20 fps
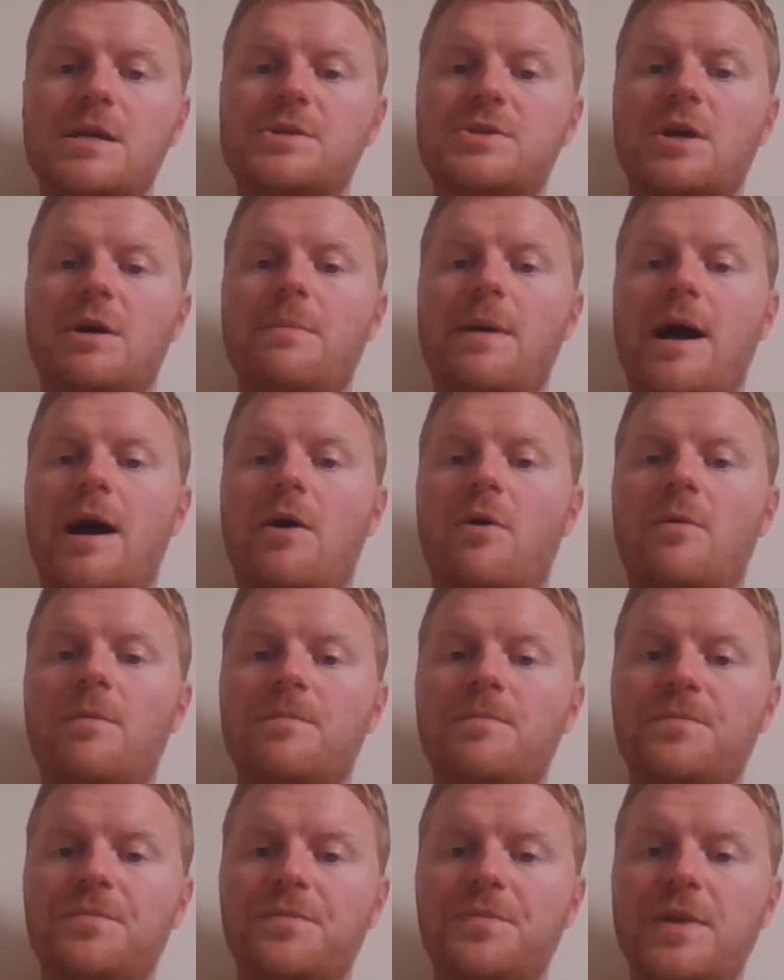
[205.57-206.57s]
Somehow,
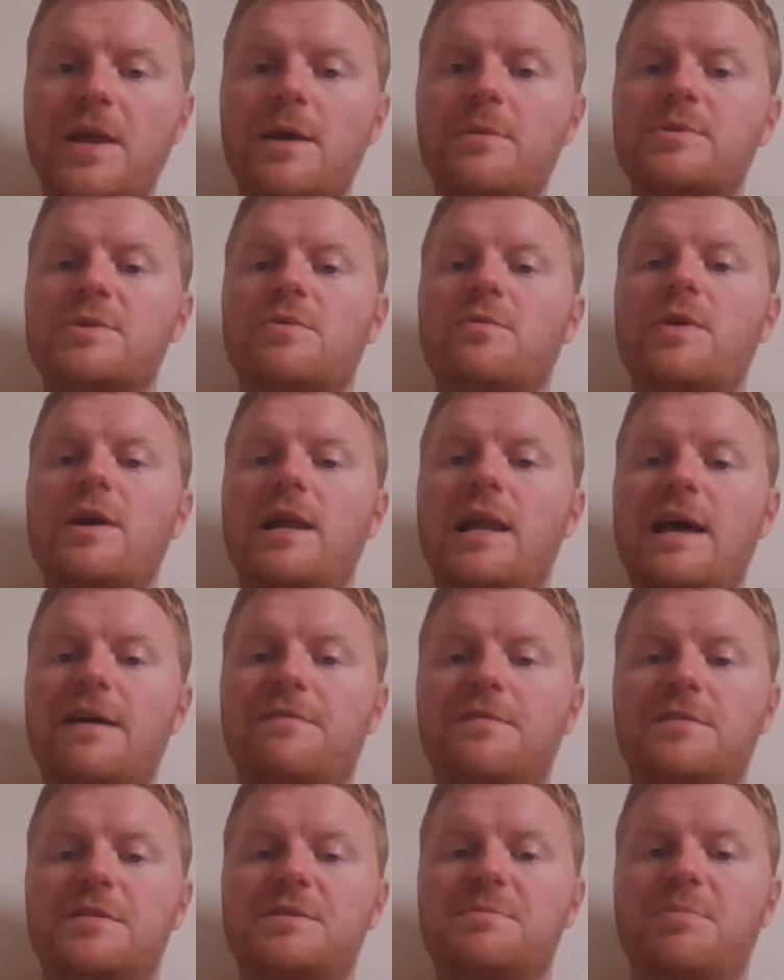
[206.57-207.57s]
it was a real
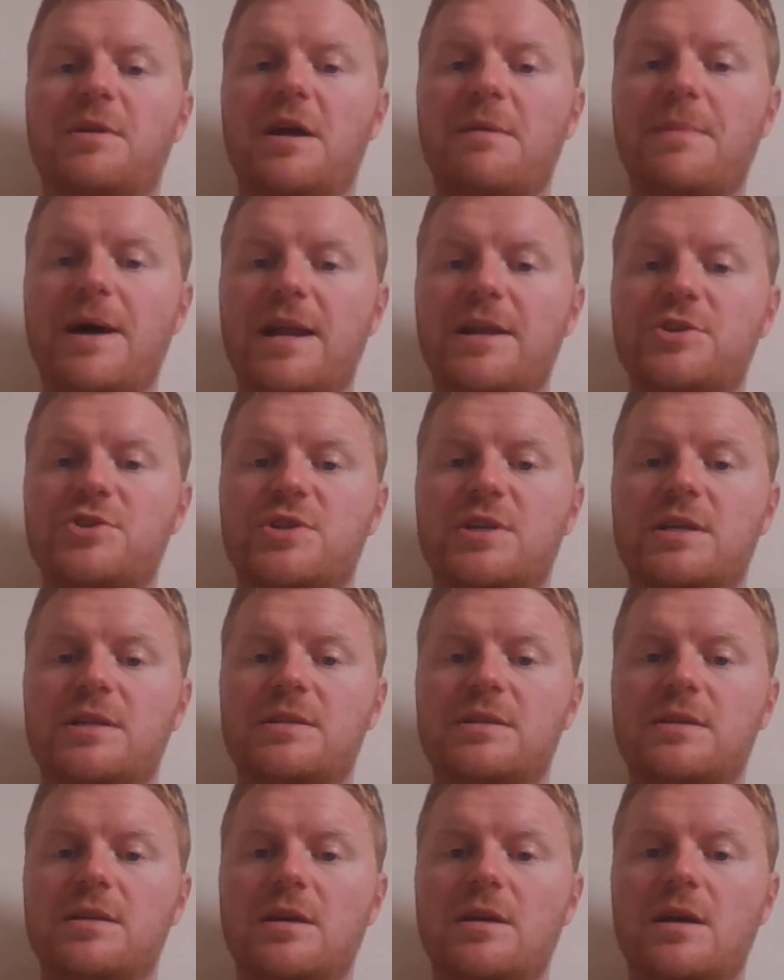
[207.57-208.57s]
effort, but I managed it.